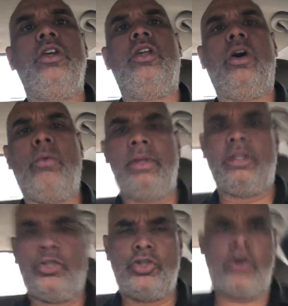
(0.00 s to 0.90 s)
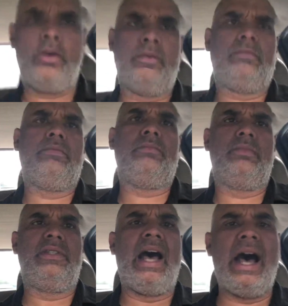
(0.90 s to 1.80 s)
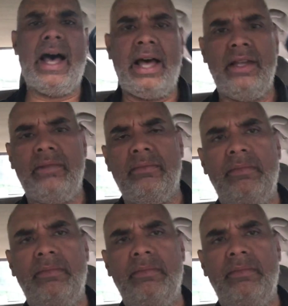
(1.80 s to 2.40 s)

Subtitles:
you know, with the shirt, tie,